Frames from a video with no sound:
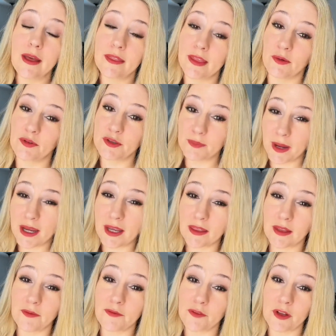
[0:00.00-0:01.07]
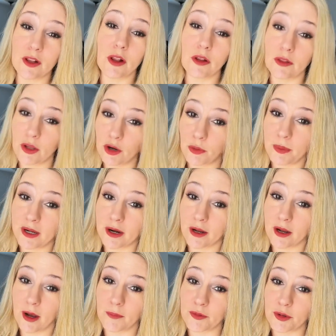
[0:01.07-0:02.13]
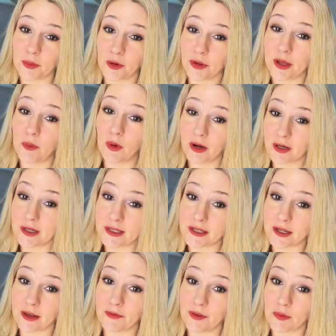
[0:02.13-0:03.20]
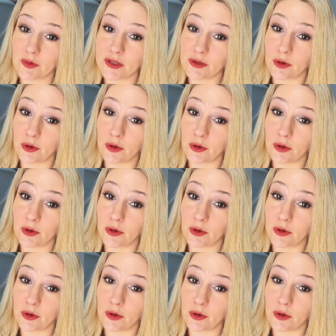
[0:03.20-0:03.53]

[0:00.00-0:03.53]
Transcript: that was making them feel a little bit uncomfortable uncomfortable. They wanted to see if it was